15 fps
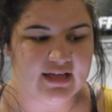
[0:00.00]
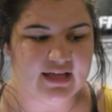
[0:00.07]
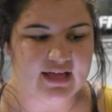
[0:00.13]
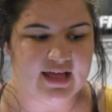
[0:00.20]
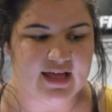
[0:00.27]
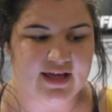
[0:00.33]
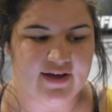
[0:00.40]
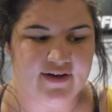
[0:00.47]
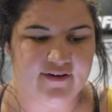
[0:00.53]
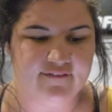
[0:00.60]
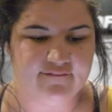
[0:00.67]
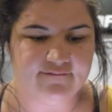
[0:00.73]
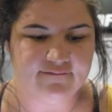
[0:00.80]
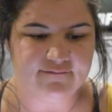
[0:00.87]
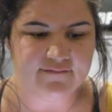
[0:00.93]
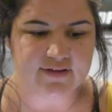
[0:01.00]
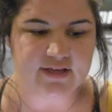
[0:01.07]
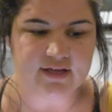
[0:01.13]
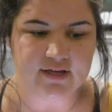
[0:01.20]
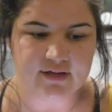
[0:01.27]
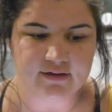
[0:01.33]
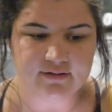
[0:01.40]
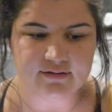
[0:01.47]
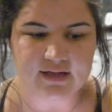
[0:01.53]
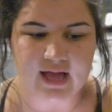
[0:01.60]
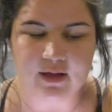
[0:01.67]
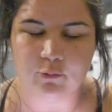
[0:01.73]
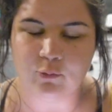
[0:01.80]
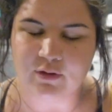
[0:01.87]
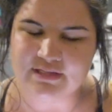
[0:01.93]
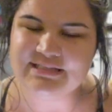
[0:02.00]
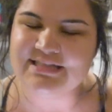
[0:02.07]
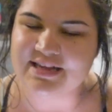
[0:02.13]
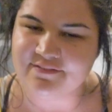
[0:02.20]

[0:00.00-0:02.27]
want to say